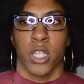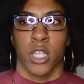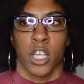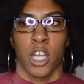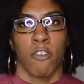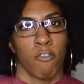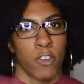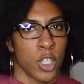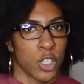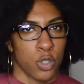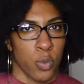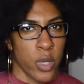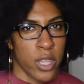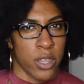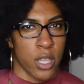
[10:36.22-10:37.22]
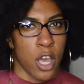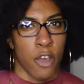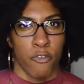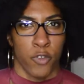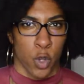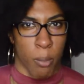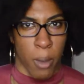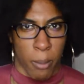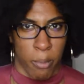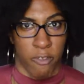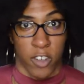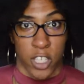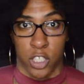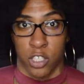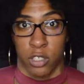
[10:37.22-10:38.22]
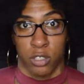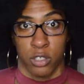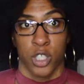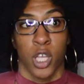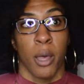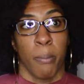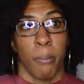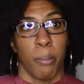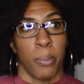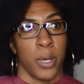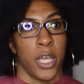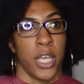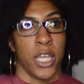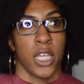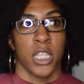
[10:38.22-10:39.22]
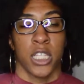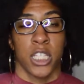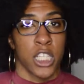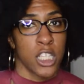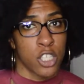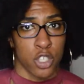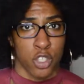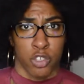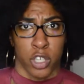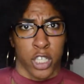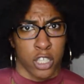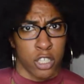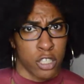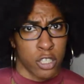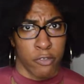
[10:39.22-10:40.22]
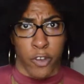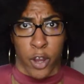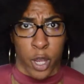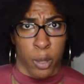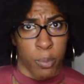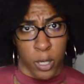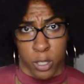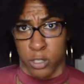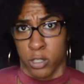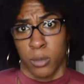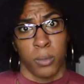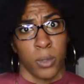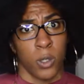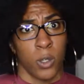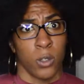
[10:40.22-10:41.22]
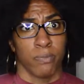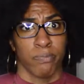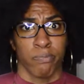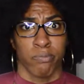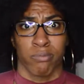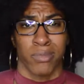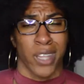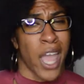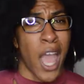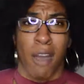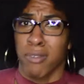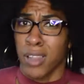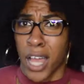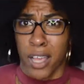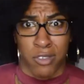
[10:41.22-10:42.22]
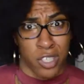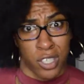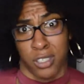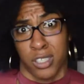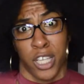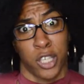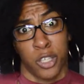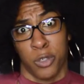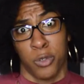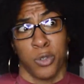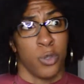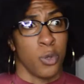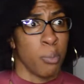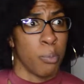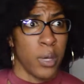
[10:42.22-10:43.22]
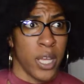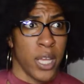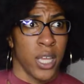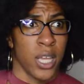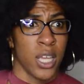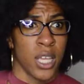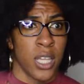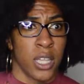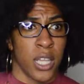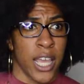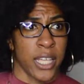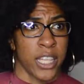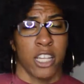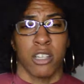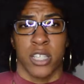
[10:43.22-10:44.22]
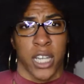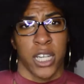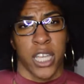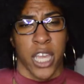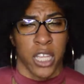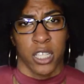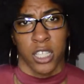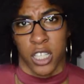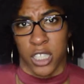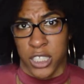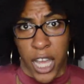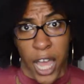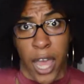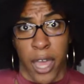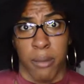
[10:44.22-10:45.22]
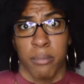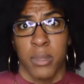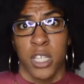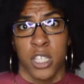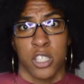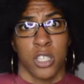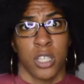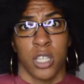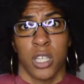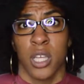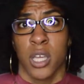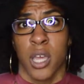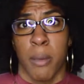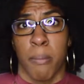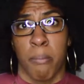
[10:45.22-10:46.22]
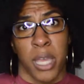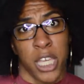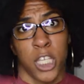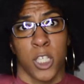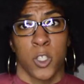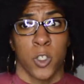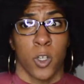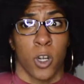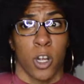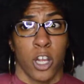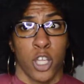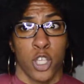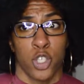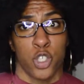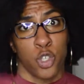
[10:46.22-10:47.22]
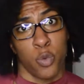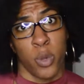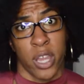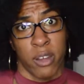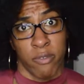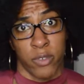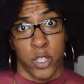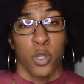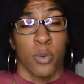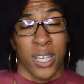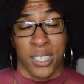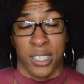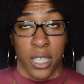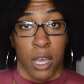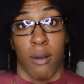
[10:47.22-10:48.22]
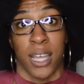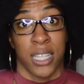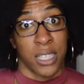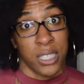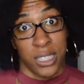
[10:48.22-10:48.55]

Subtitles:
converse with a few of my professors. But these instructors are very personable. They have lives just like you do, but like they're dedicating their time to making sure you excel at this